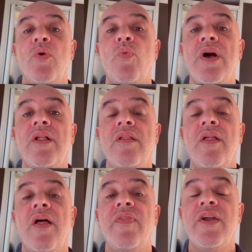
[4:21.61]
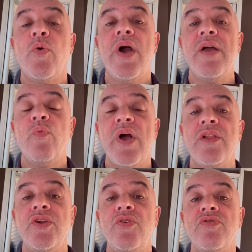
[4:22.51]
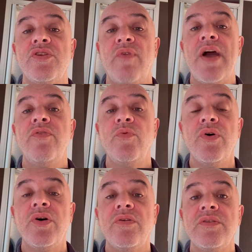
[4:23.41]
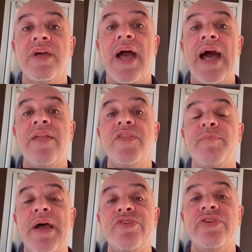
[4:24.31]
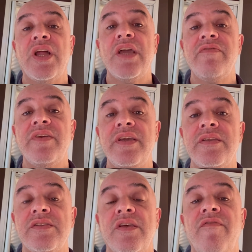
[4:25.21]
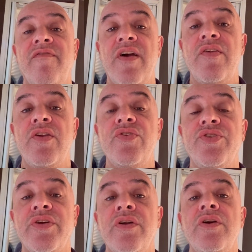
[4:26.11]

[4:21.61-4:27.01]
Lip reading: Well, they're quite well used around the world, and the battery life is very good.